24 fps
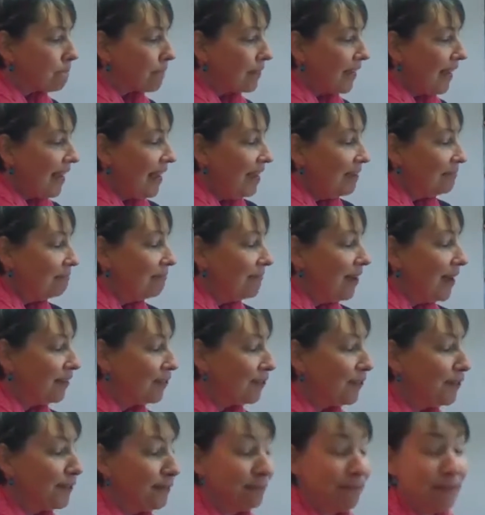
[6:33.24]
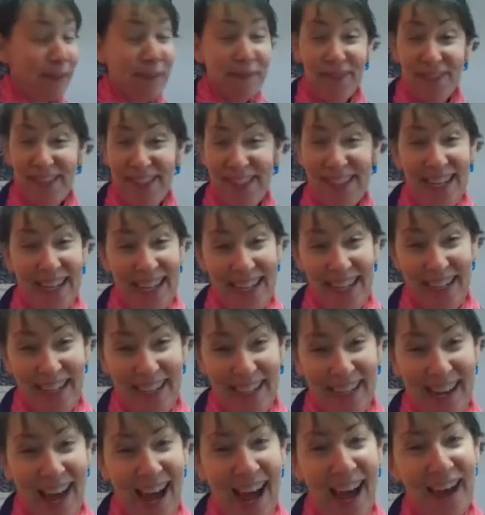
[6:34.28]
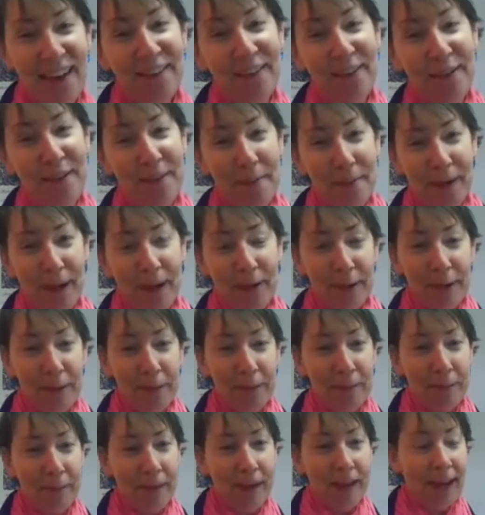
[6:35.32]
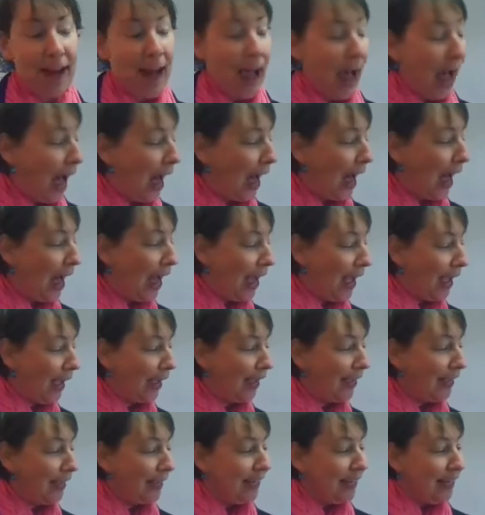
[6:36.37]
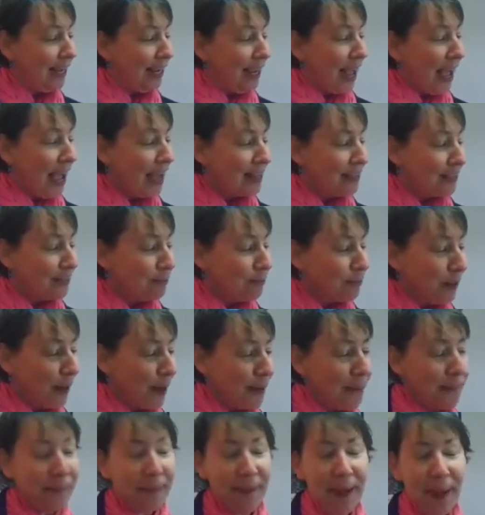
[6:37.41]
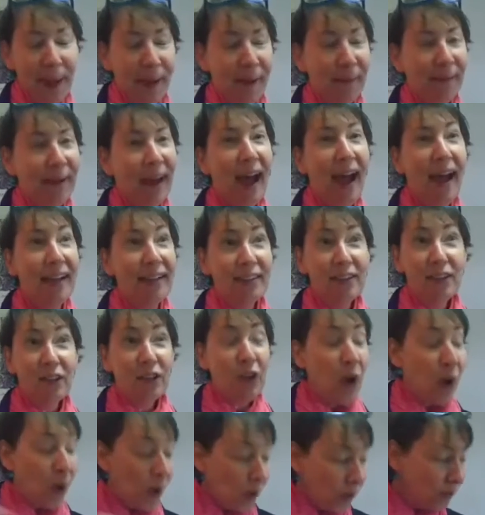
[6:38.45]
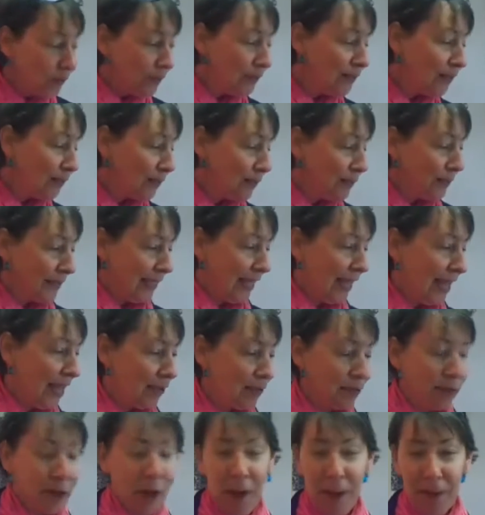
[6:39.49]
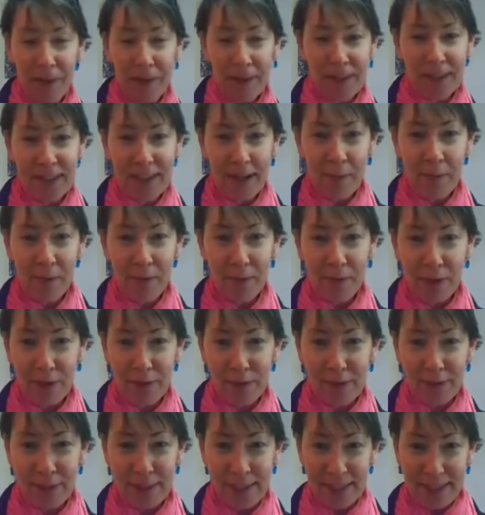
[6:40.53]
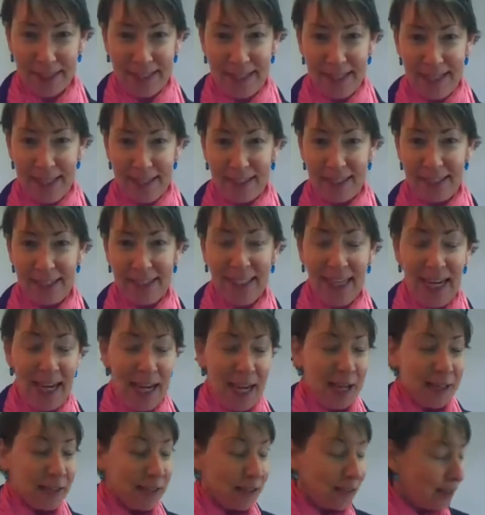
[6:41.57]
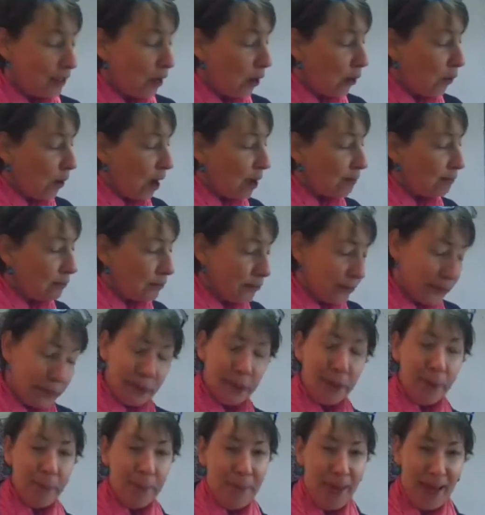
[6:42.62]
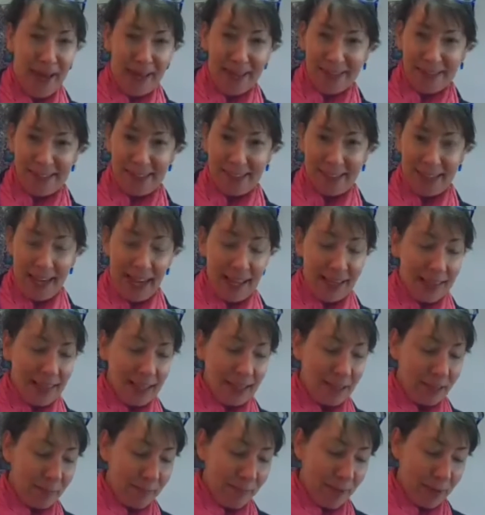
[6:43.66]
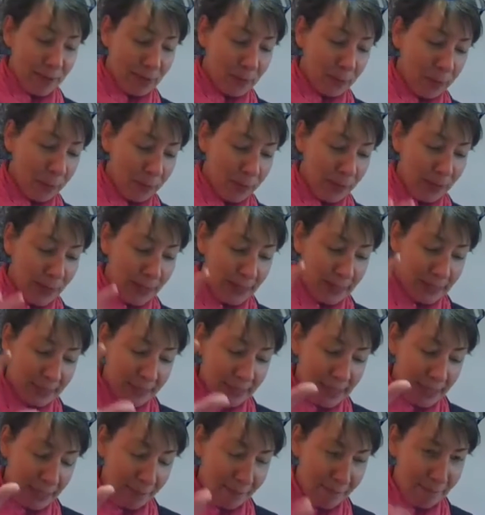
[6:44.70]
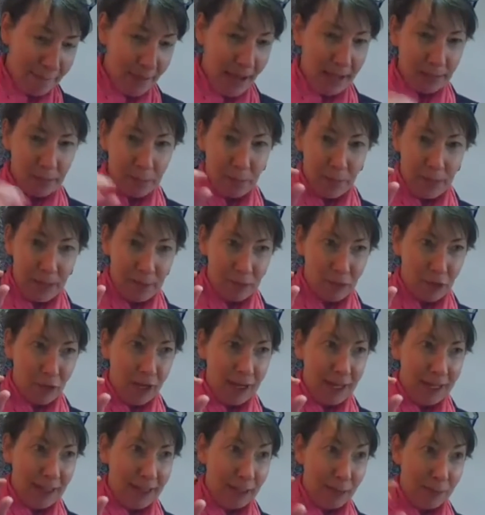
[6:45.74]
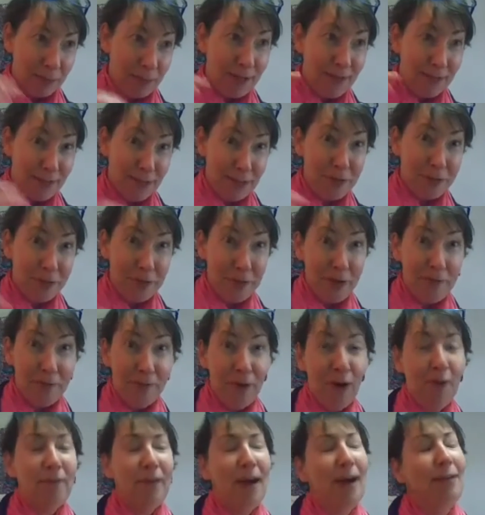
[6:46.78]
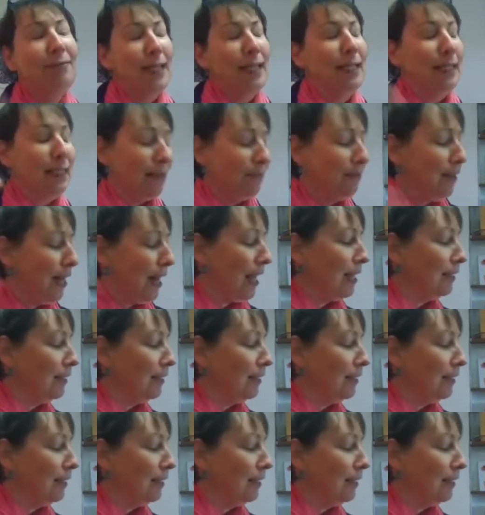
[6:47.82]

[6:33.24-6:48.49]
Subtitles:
in measure 15, I don't know about you, but as I'm trying to play out, I totally lose count all the time of all those 16ths. So do your best. I think the most important thing is the effect, but I try to think 1, 2, 3, 4, 5, 6, 7,